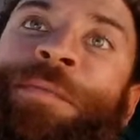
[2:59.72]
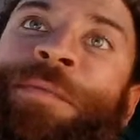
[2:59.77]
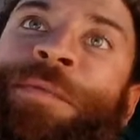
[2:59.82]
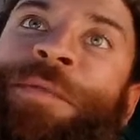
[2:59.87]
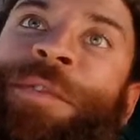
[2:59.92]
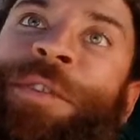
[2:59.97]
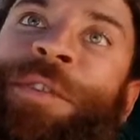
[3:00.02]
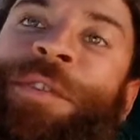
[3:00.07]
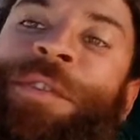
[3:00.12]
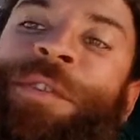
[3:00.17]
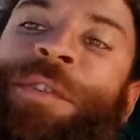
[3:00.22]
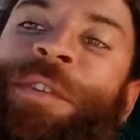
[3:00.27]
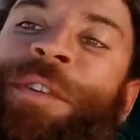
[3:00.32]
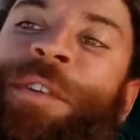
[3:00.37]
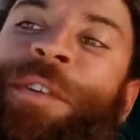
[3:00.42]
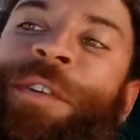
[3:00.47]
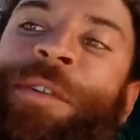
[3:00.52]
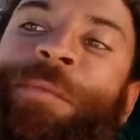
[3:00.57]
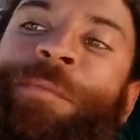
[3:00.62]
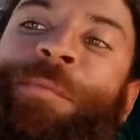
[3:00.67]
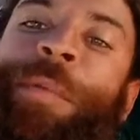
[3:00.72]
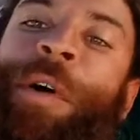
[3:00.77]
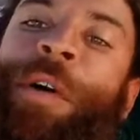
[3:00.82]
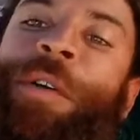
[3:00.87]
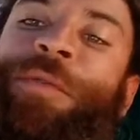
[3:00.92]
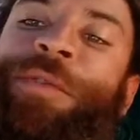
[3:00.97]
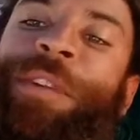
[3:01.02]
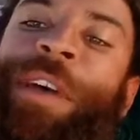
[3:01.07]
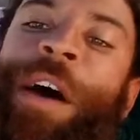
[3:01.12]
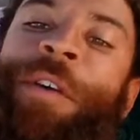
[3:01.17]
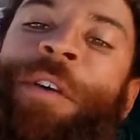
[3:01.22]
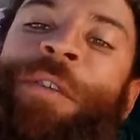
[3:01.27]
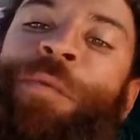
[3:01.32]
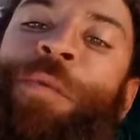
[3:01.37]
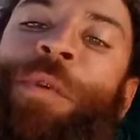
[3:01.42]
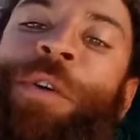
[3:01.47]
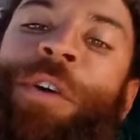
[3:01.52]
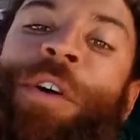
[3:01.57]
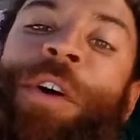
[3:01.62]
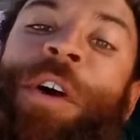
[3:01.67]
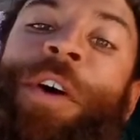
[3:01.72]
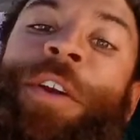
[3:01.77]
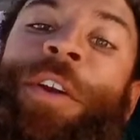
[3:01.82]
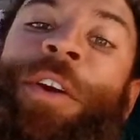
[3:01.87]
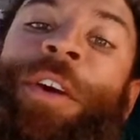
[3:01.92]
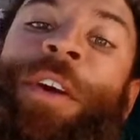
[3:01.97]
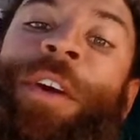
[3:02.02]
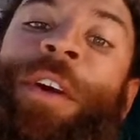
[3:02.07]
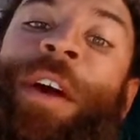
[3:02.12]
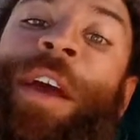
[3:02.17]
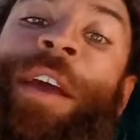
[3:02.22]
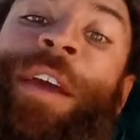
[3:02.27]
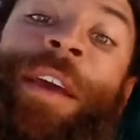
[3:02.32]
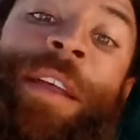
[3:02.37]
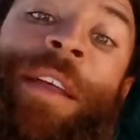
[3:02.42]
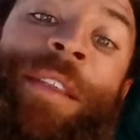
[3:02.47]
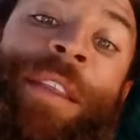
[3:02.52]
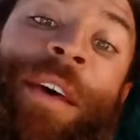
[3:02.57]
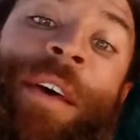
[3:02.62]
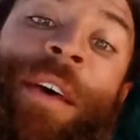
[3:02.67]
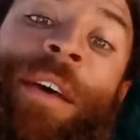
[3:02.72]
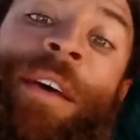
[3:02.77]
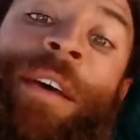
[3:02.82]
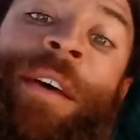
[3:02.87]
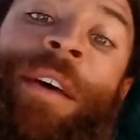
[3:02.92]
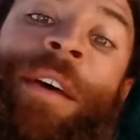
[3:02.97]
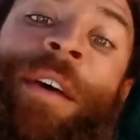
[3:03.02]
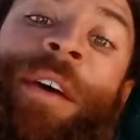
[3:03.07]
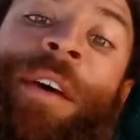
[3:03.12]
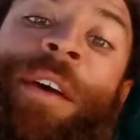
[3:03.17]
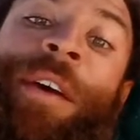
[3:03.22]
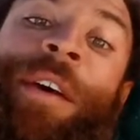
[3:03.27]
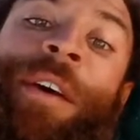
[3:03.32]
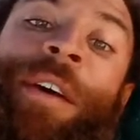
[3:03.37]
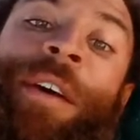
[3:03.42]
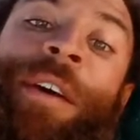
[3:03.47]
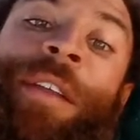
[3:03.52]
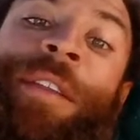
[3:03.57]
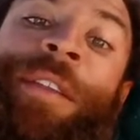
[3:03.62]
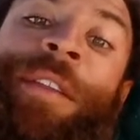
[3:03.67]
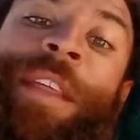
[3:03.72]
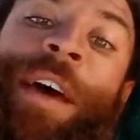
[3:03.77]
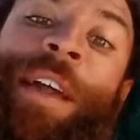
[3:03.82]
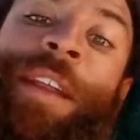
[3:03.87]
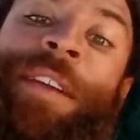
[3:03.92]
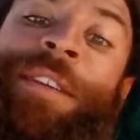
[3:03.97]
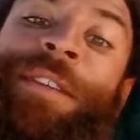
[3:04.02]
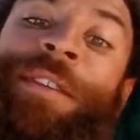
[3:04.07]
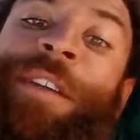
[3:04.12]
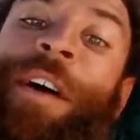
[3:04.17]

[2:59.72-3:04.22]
just buckle down and work harder. I get that. That is